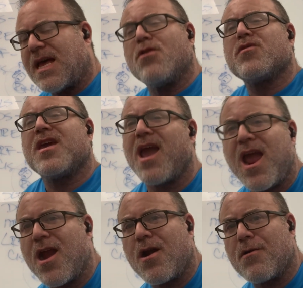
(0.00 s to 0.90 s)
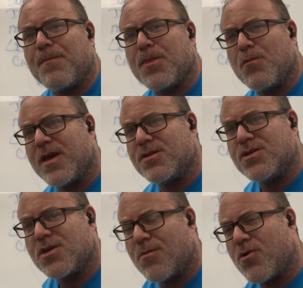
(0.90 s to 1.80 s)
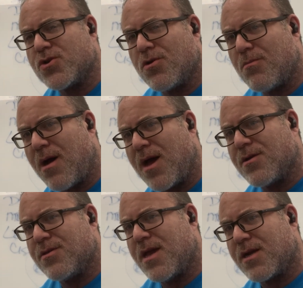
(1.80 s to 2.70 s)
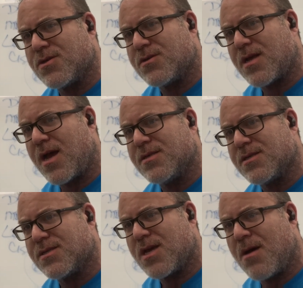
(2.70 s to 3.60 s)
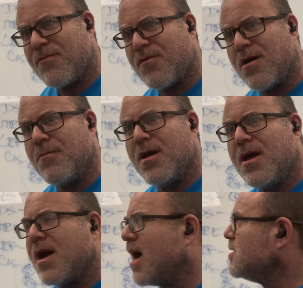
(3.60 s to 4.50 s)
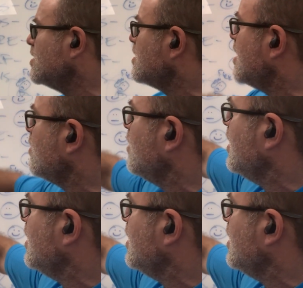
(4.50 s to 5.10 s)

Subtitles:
I don't care which commercial model the exercises come from. I just think we